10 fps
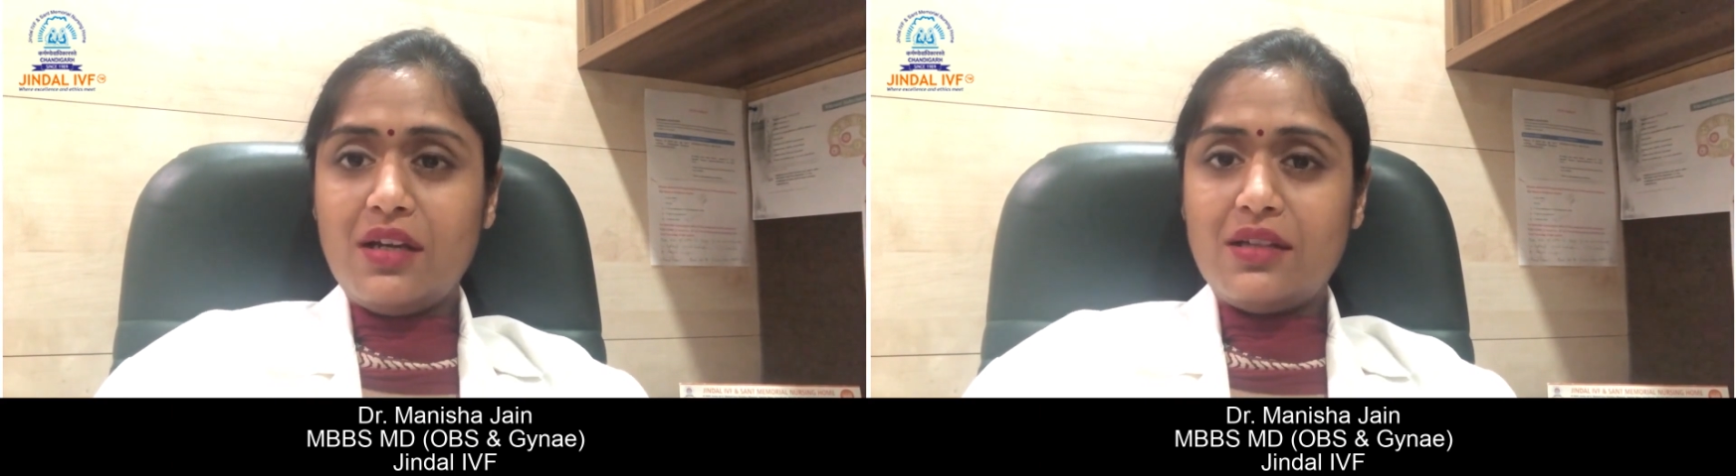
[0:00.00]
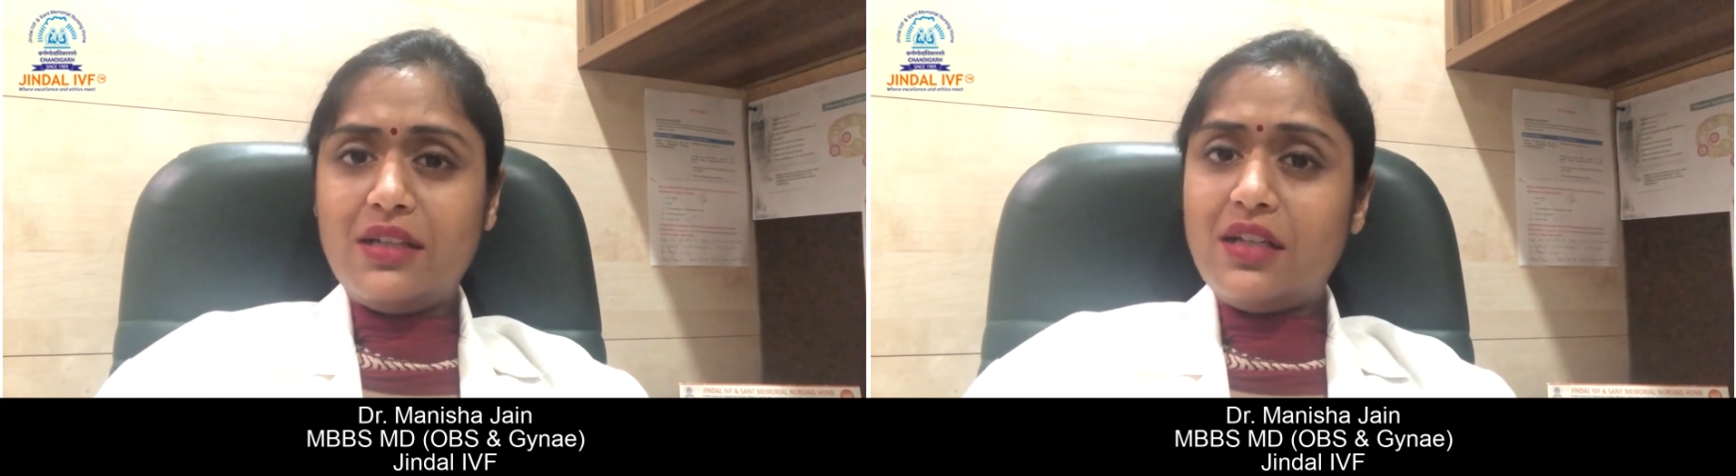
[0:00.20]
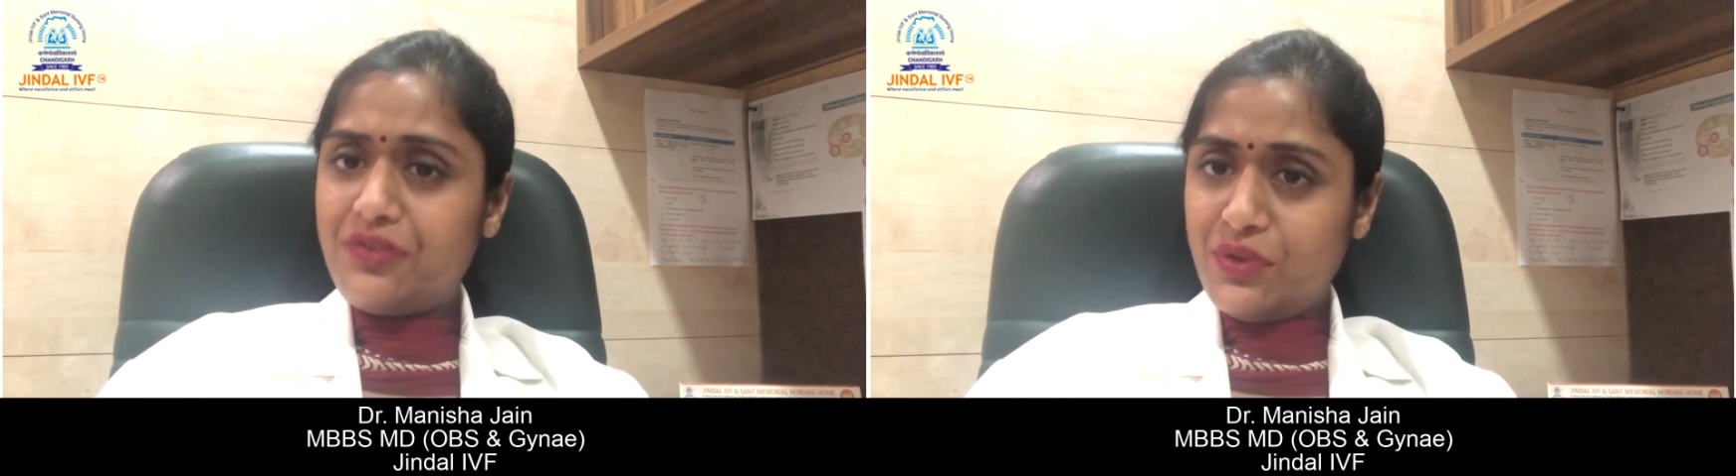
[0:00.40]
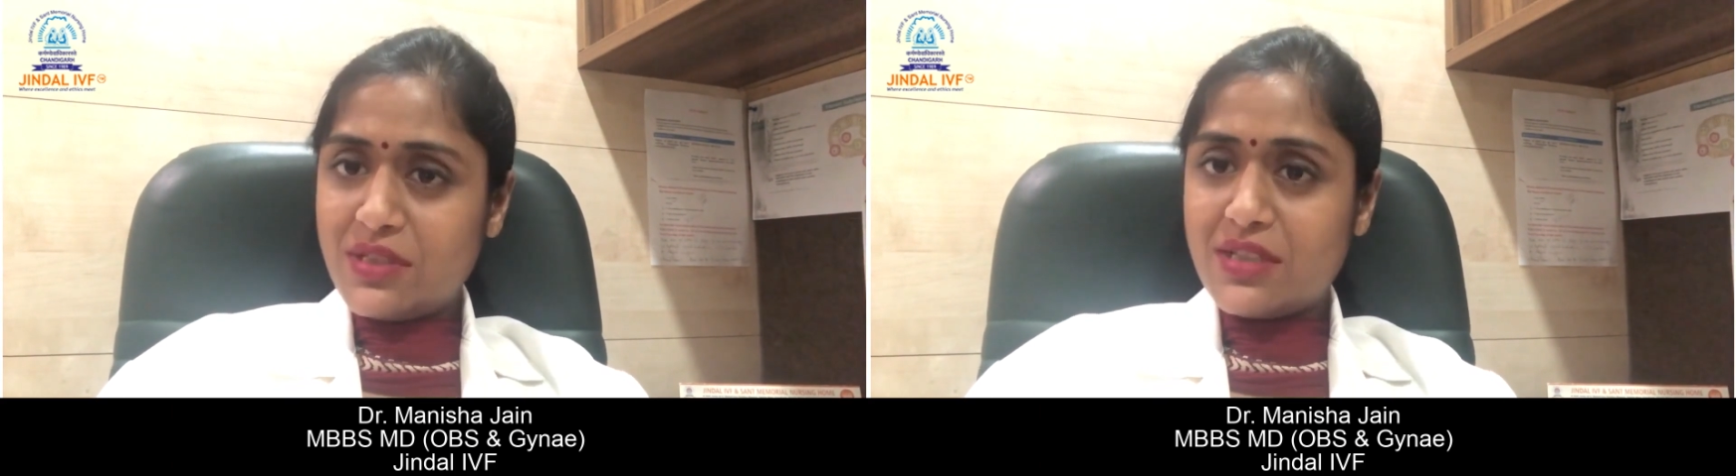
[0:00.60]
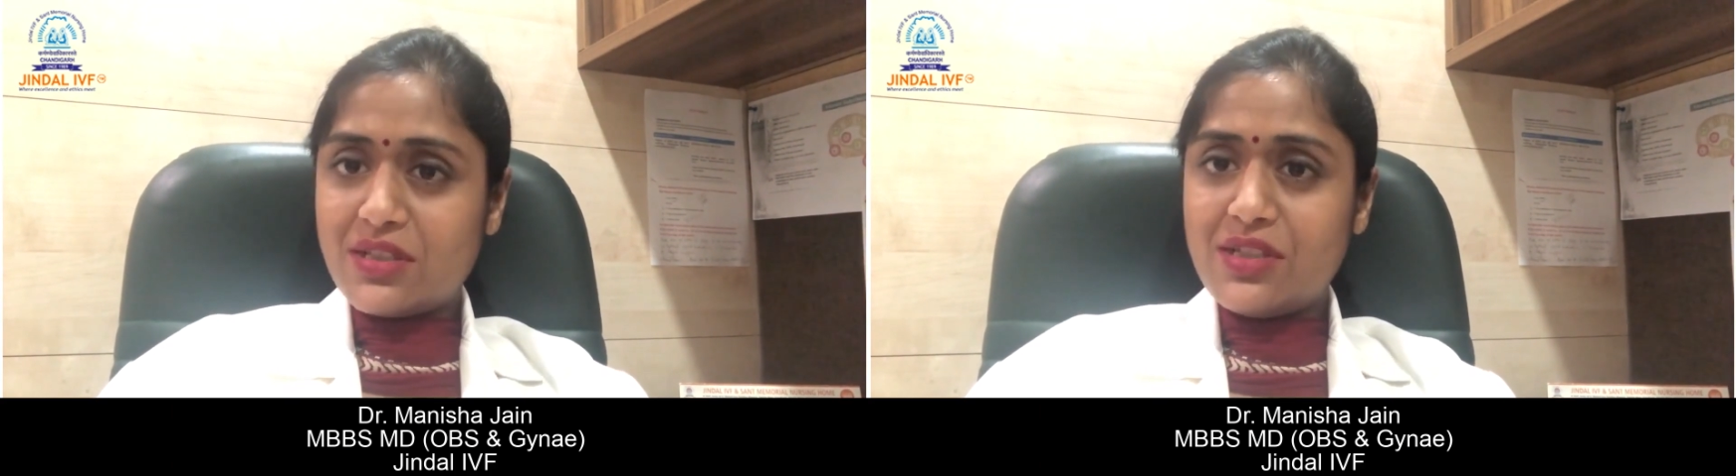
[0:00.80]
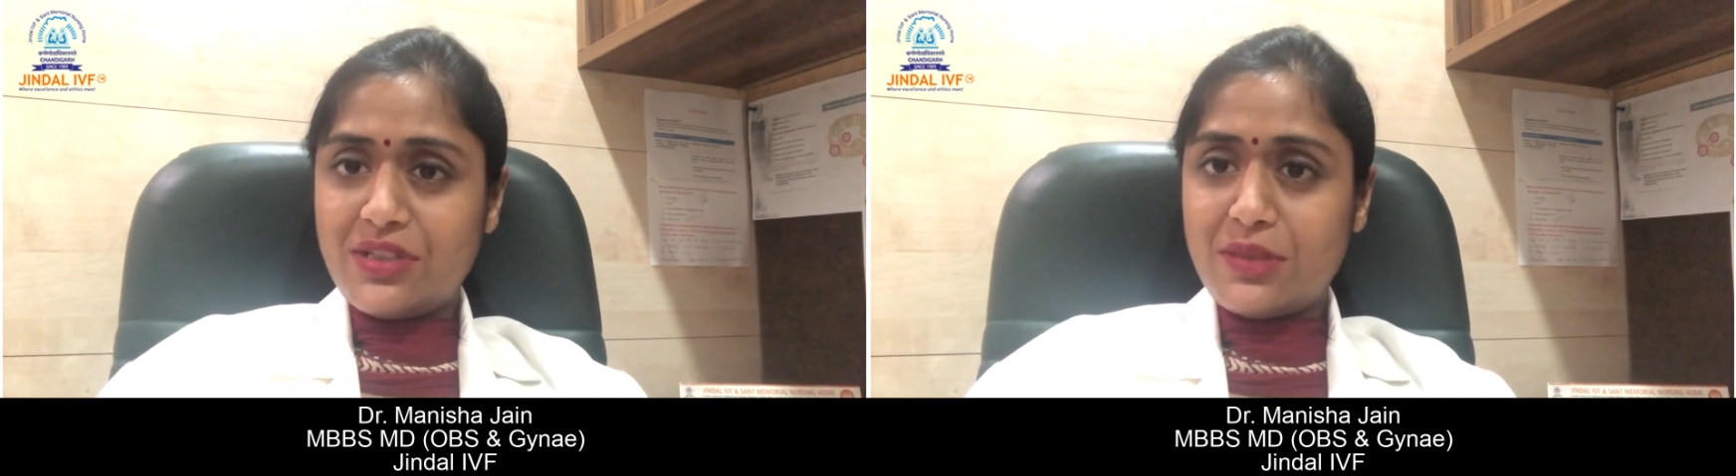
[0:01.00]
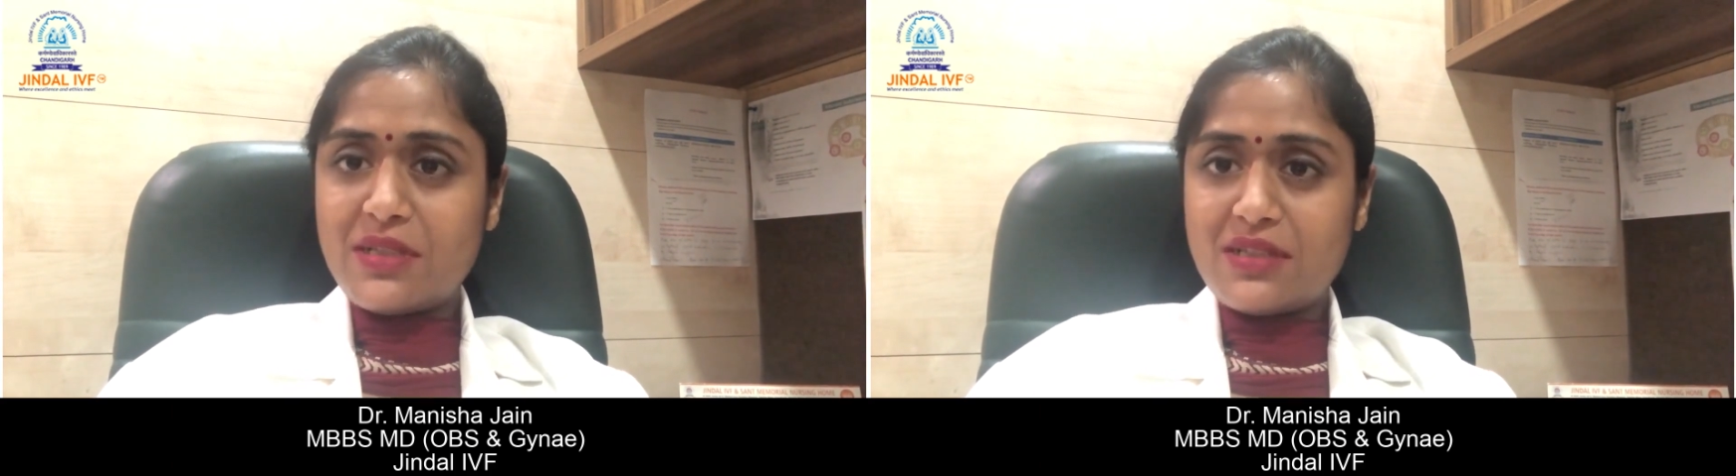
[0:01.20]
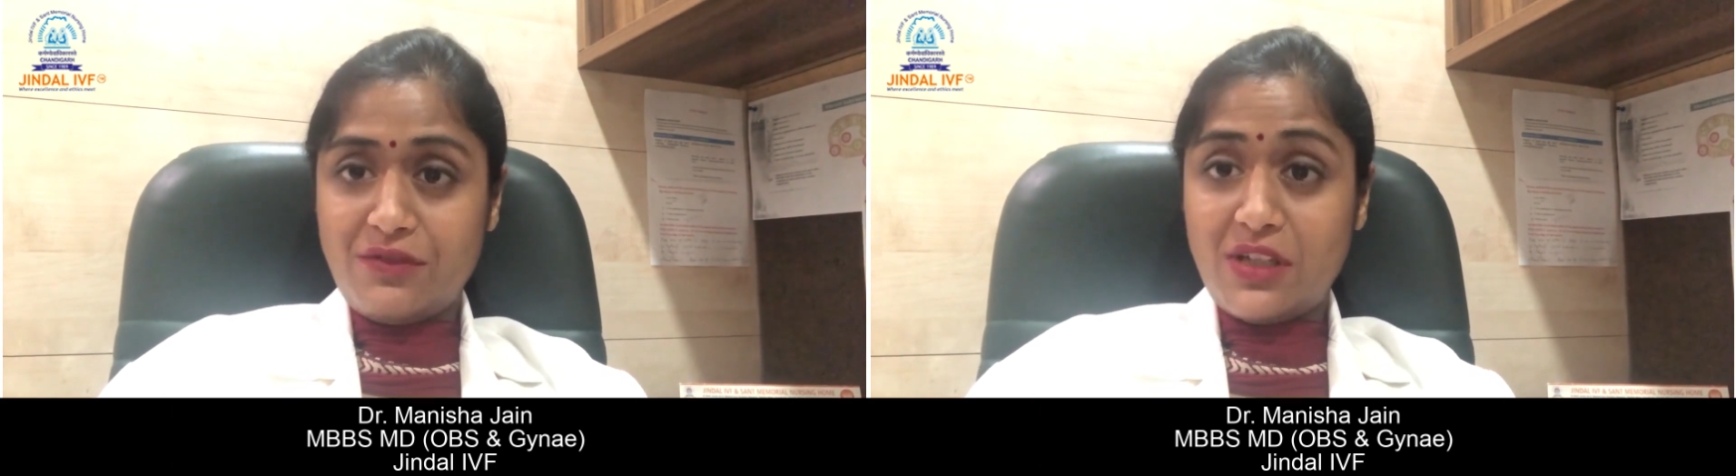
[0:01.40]
There are a few surgical
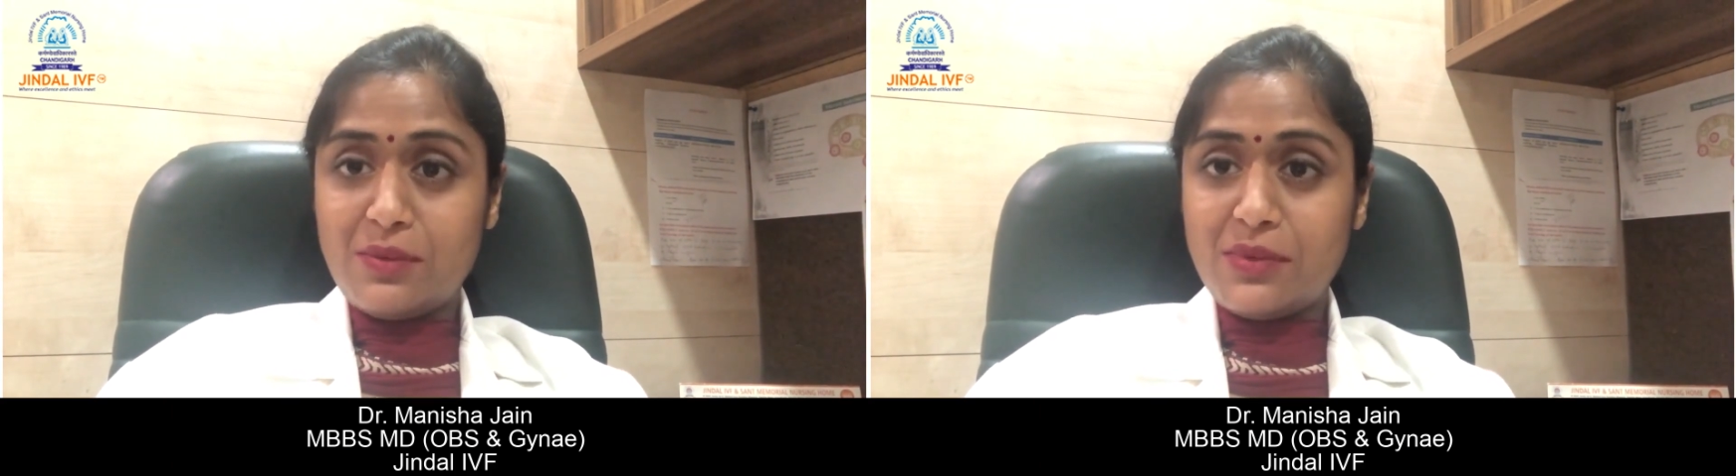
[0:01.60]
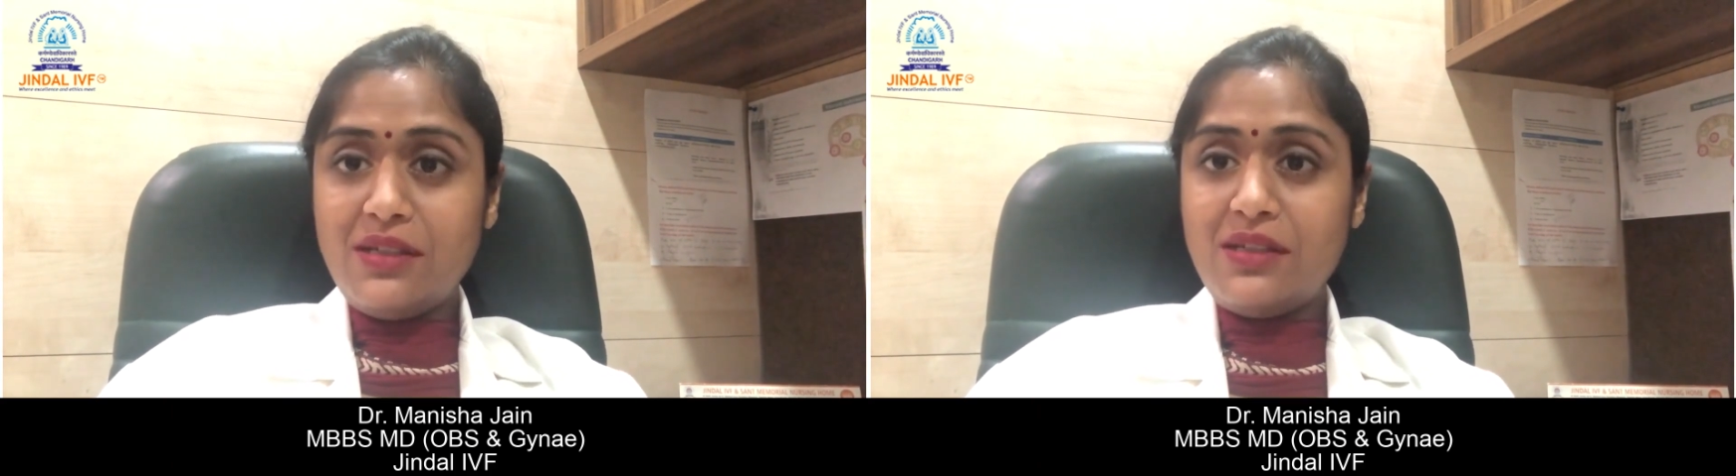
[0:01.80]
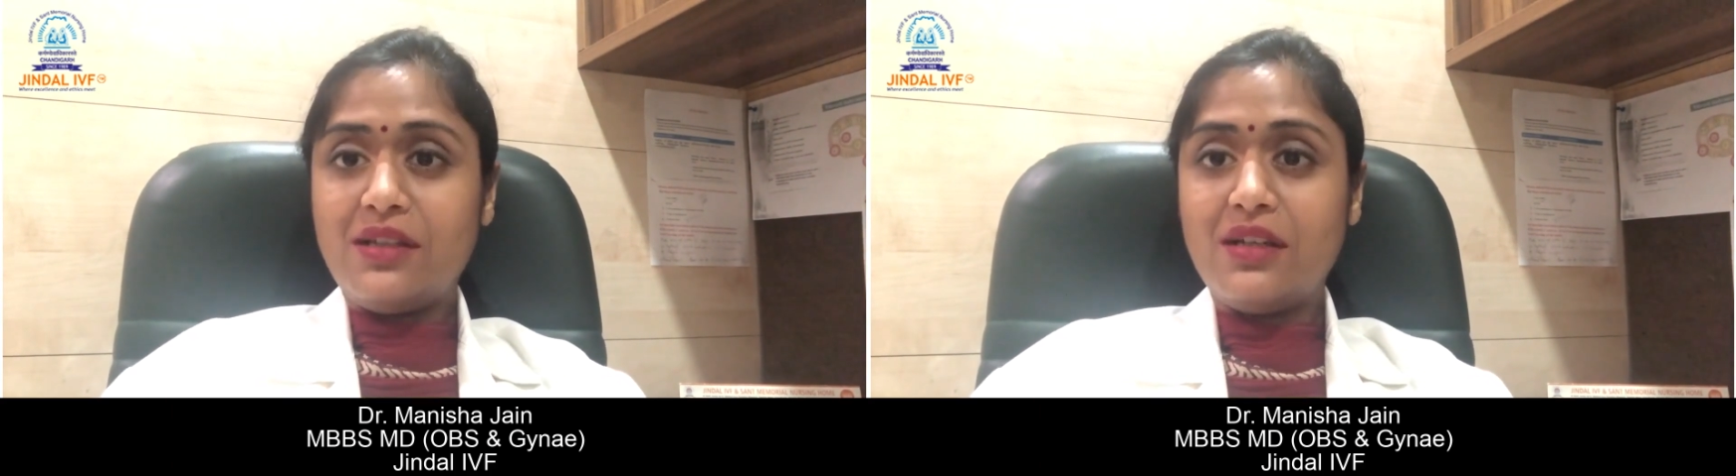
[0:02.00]
treatments available